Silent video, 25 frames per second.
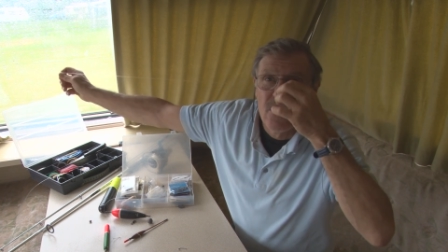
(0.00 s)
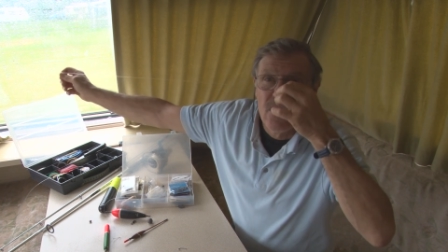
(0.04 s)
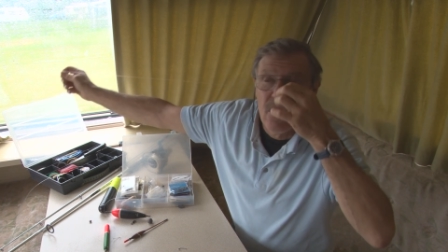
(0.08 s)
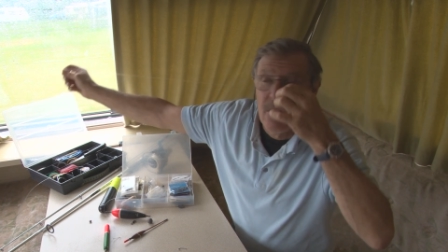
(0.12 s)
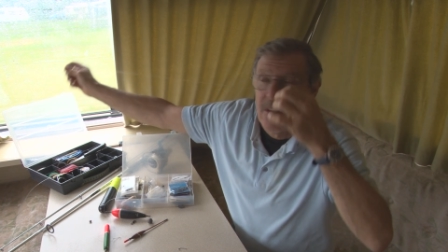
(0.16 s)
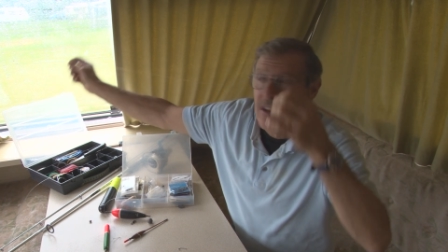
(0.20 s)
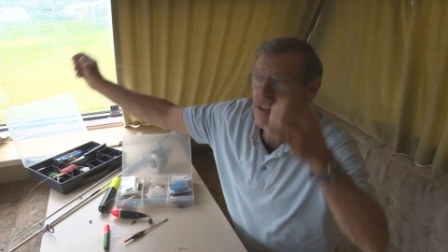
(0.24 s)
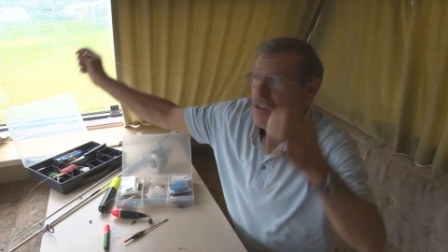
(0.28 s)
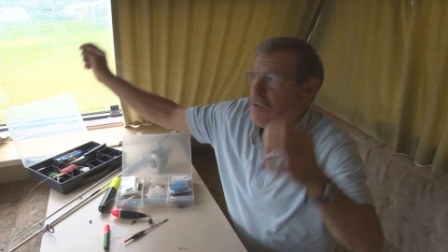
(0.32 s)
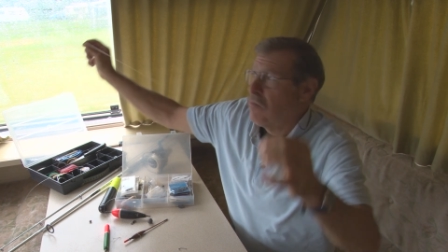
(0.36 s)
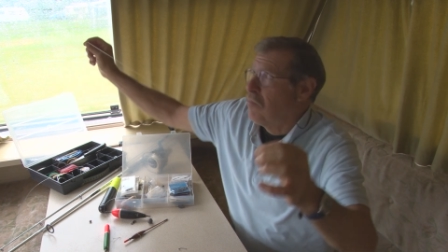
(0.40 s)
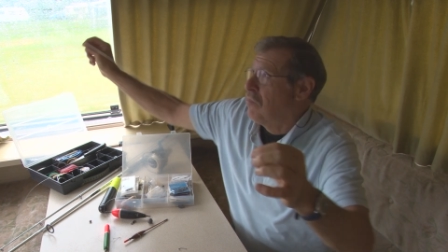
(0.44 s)
So
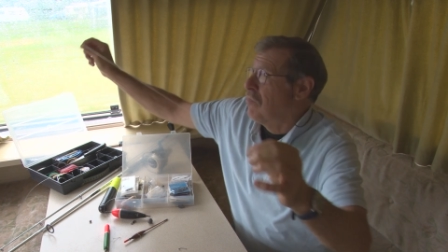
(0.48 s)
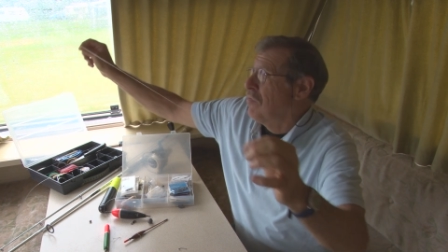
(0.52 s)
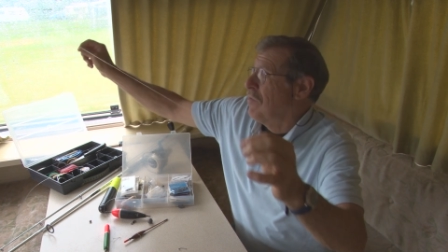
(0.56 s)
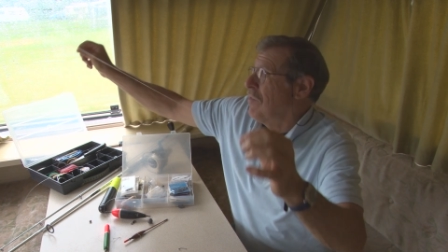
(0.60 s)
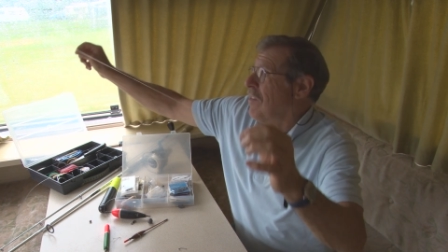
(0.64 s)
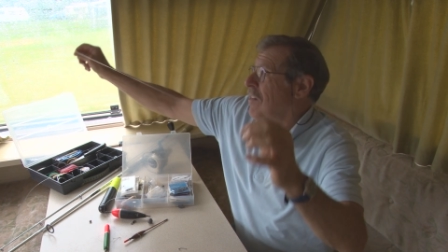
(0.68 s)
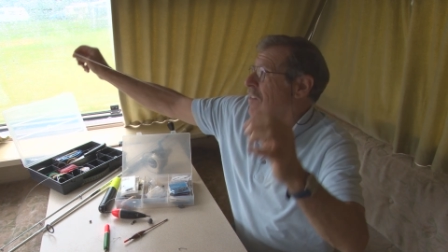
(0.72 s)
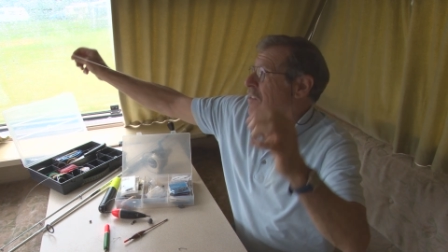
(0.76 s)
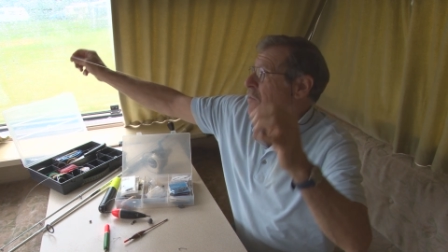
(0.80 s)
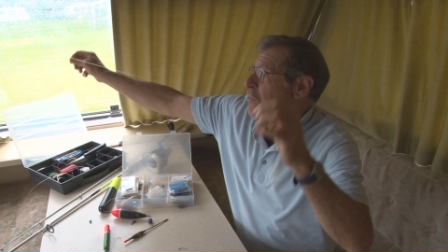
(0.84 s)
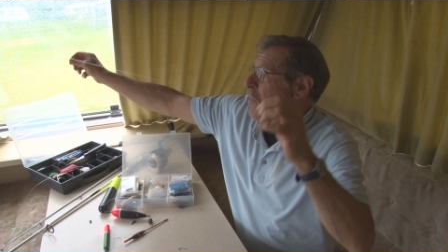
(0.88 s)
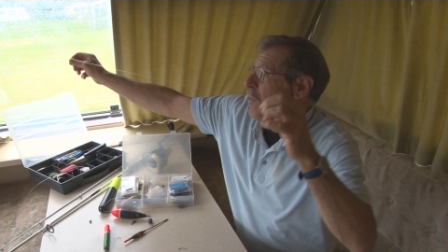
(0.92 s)
that's,
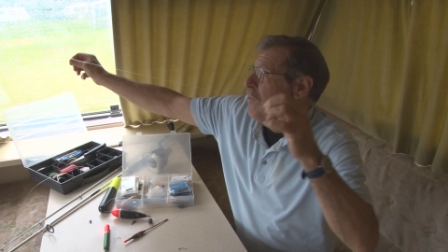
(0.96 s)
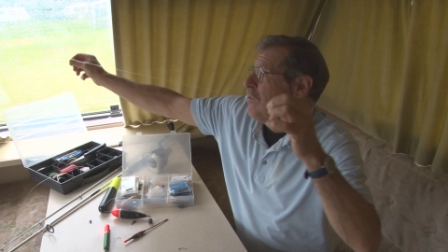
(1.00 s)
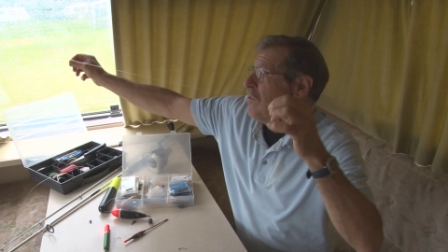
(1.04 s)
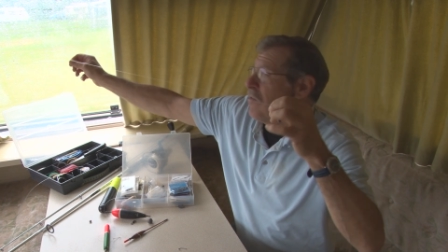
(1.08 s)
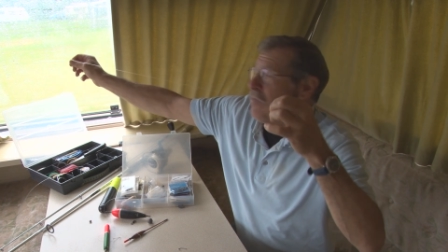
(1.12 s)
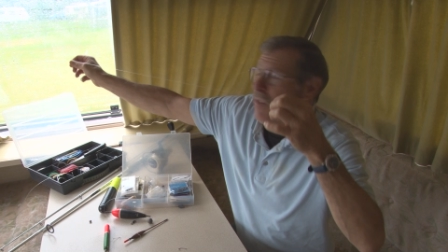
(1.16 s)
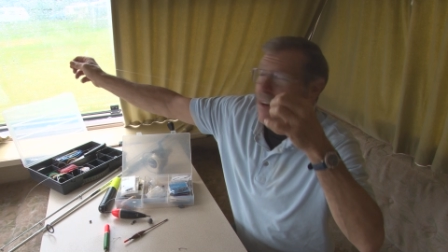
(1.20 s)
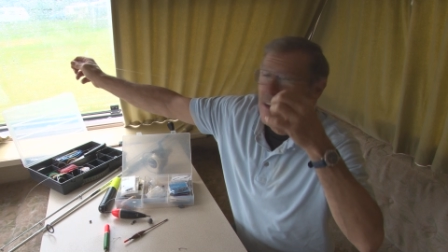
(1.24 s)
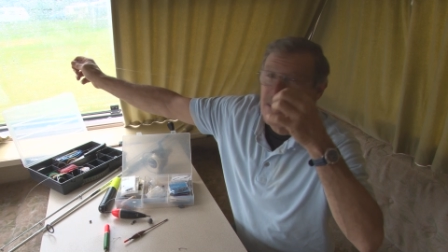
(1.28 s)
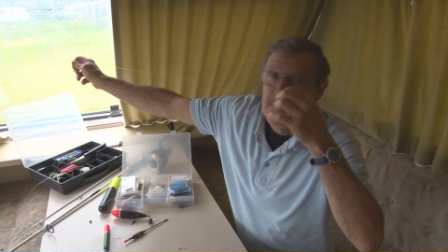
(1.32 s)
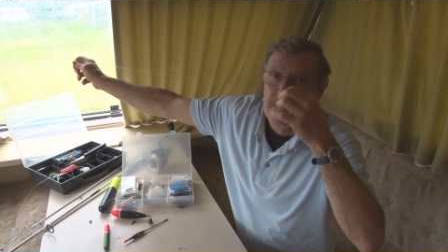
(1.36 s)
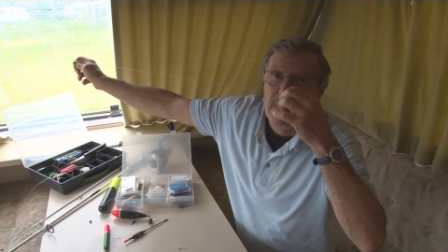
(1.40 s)
I suppose,
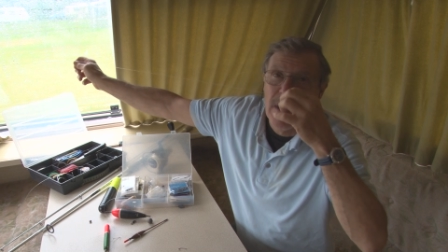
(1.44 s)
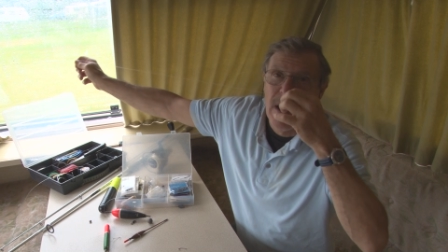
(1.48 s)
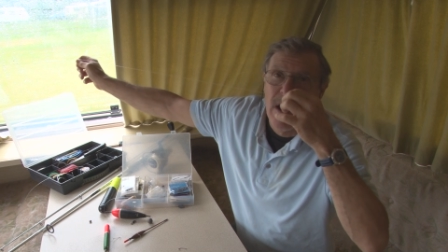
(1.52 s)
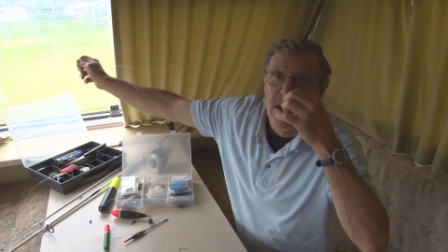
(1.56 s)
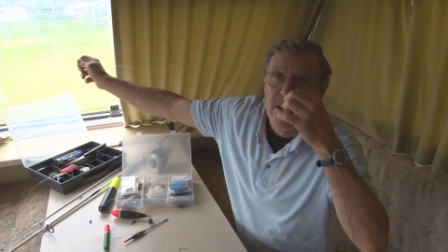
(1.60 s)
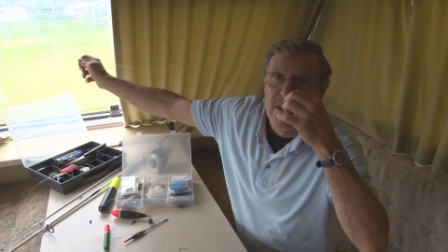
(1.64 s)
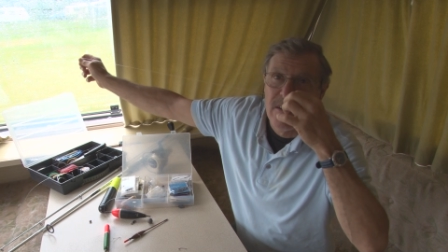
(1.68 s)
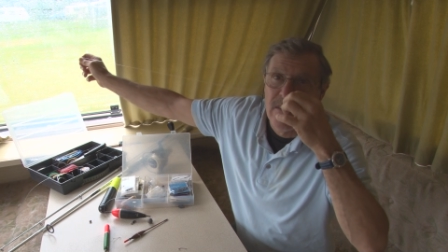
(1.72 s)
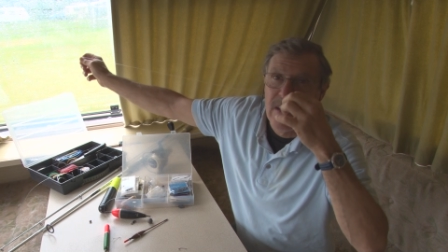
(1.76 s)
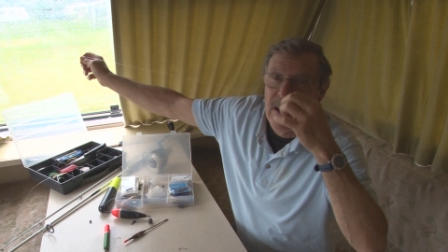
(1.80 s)
well, it's a bit under